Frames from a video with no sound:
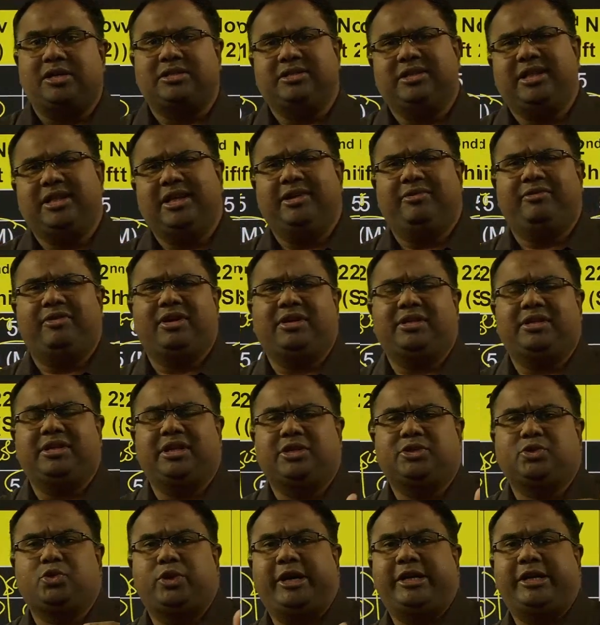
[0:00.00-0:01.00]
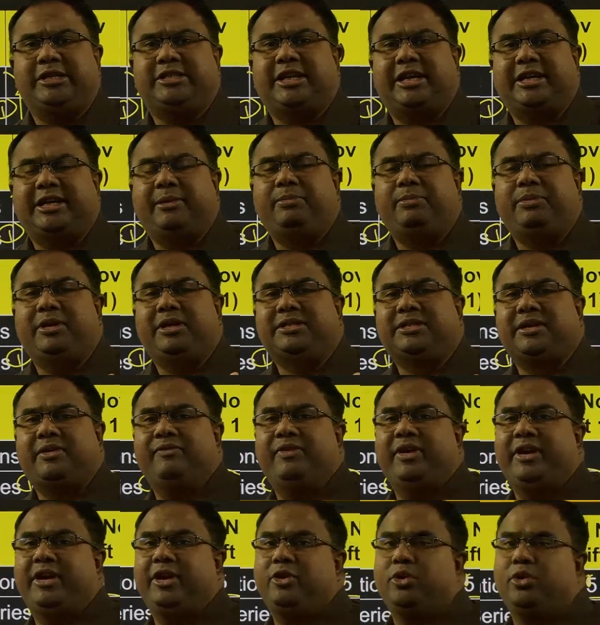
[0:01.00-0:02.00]
The students attempted somewhere
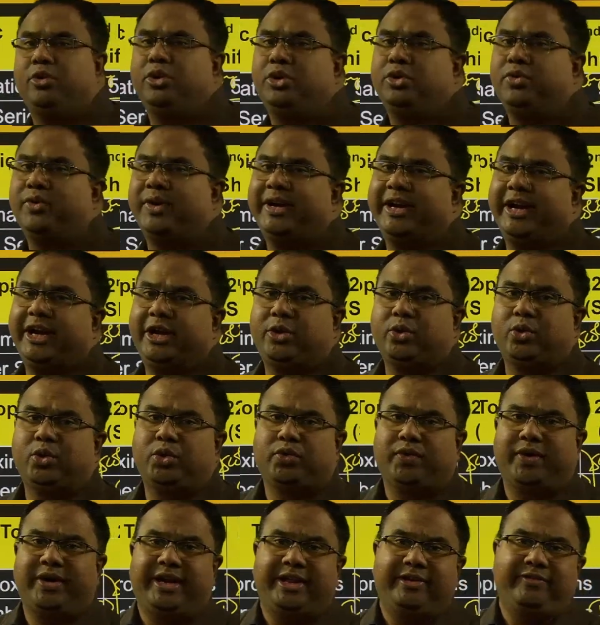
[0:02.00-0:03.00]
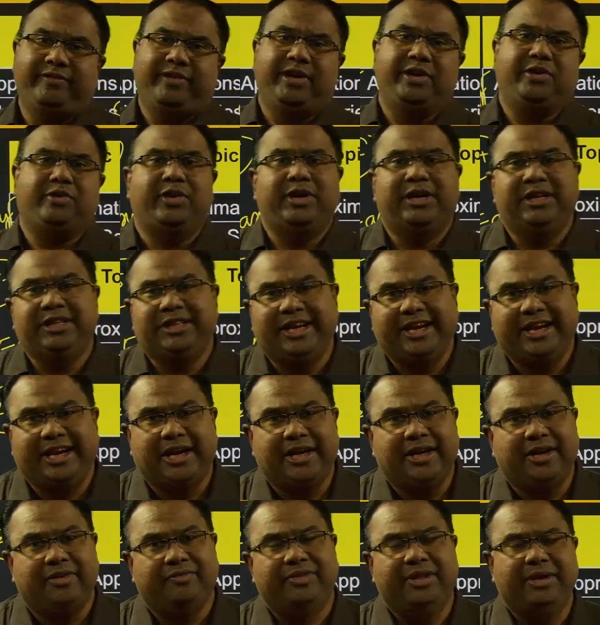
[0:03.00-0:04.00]
around 22, 21, 23 kind
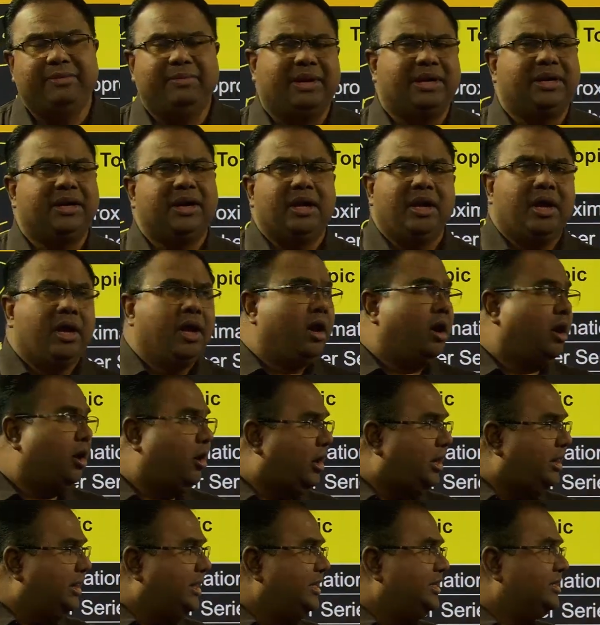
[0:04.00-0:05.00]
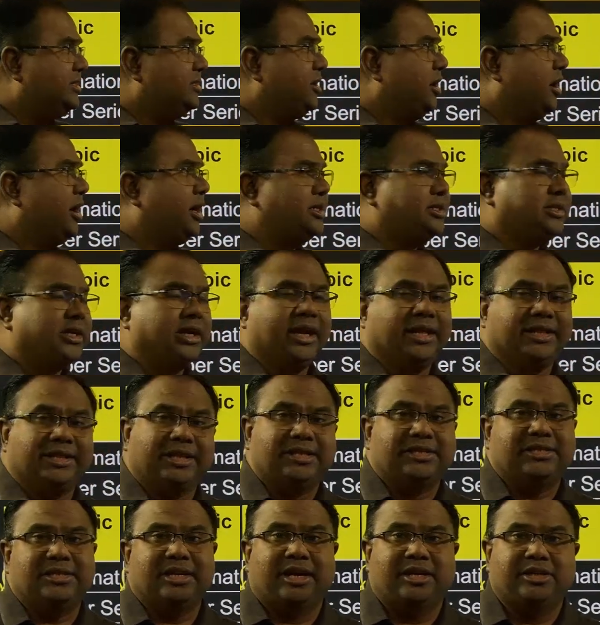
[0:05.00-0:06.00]
of thing. But all these slots and other
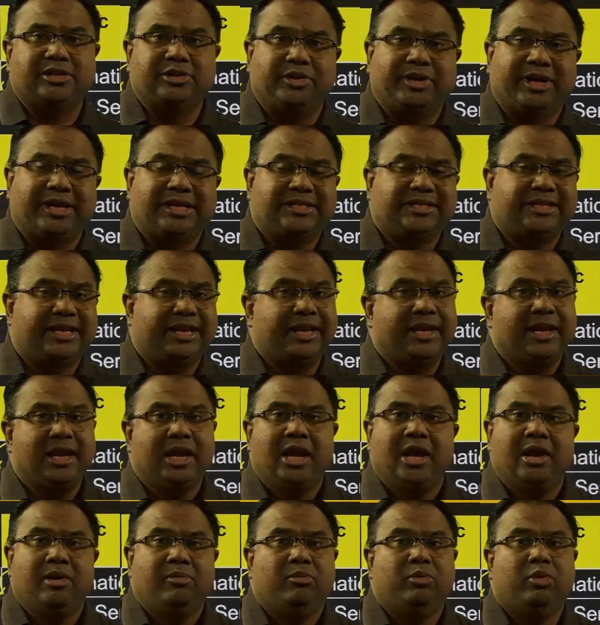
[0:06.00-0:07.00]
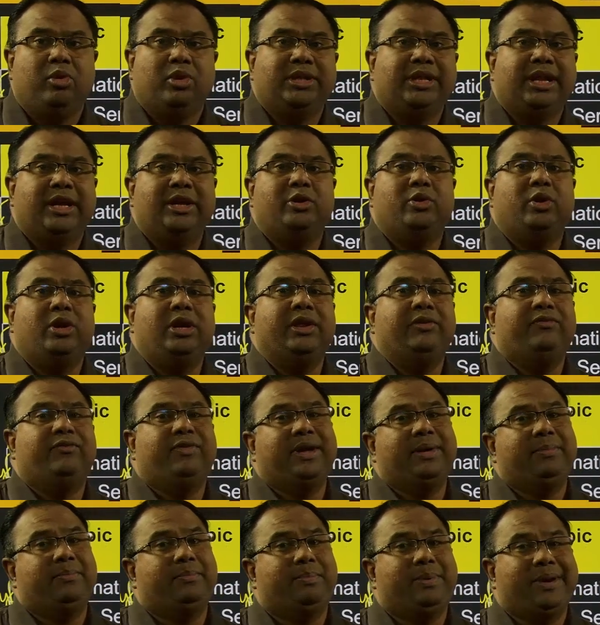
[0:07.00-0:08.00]
slots you can say more than 25
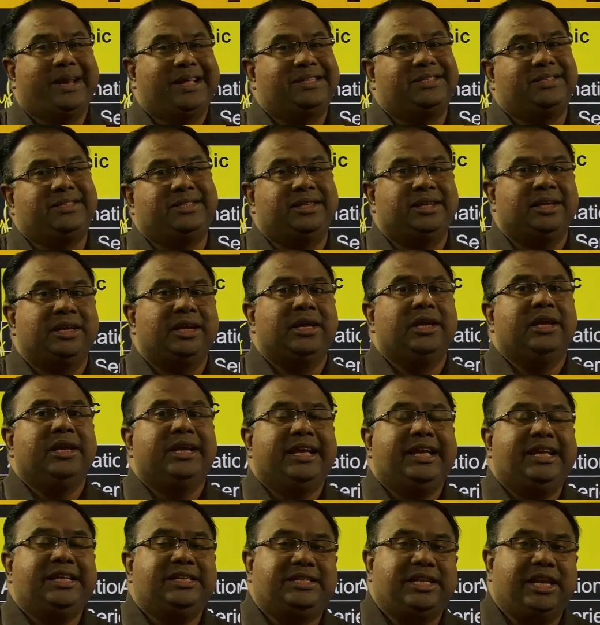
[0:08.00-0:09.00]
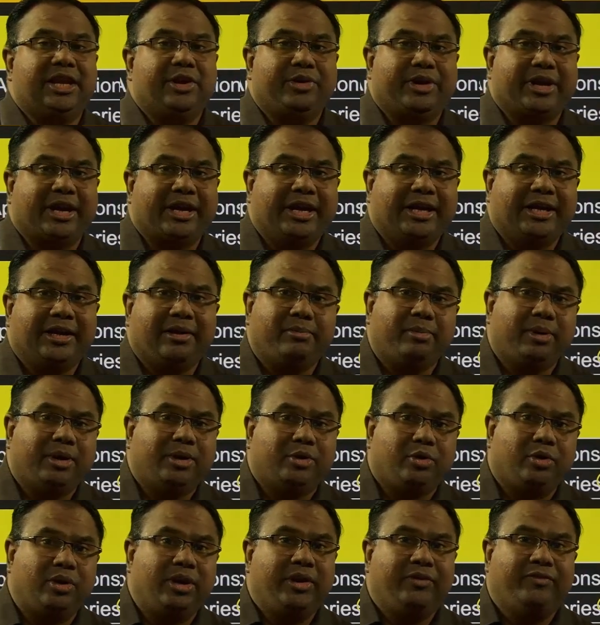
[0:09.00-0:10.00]
plus easily you can attempt. But
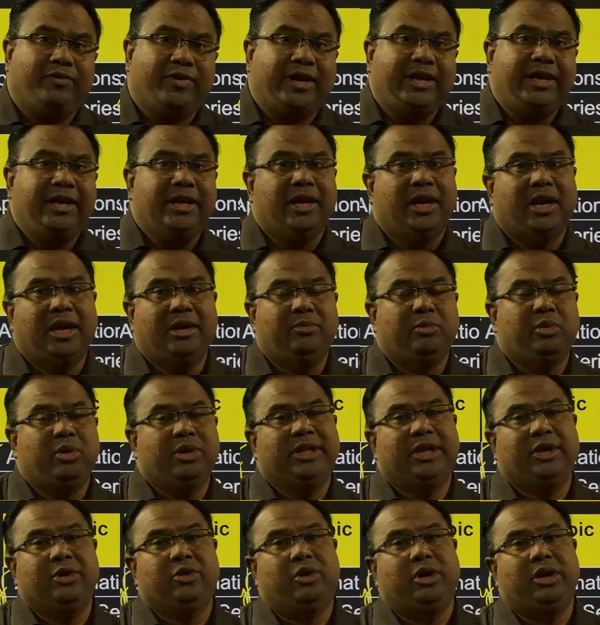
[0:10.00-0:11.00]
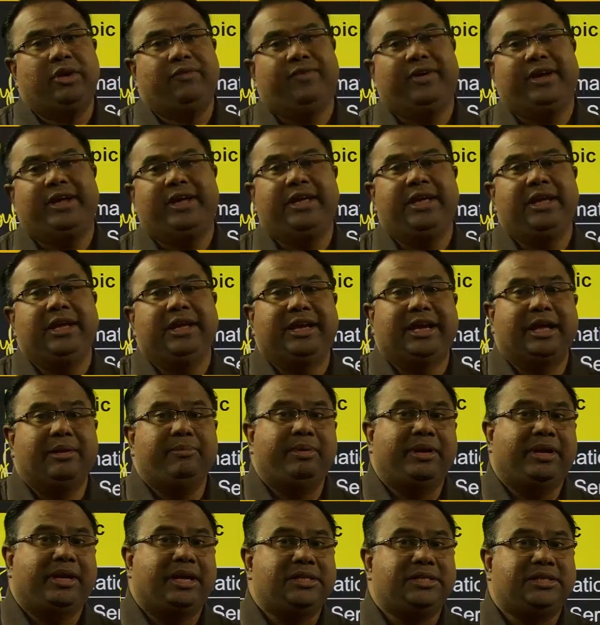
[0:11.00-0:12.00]
25 and more than 25 can be
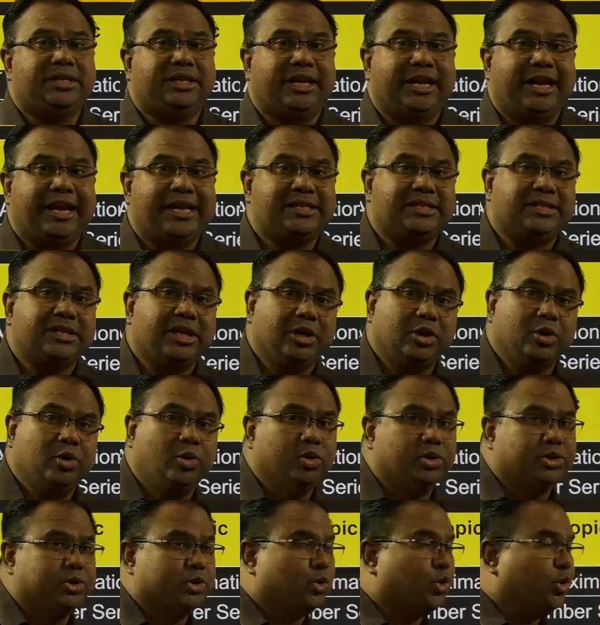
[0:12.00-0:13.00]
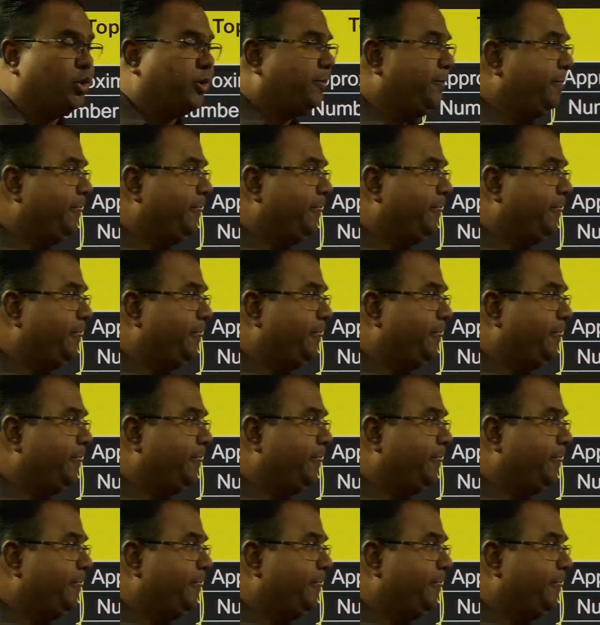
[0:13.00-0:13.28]
considered as good score.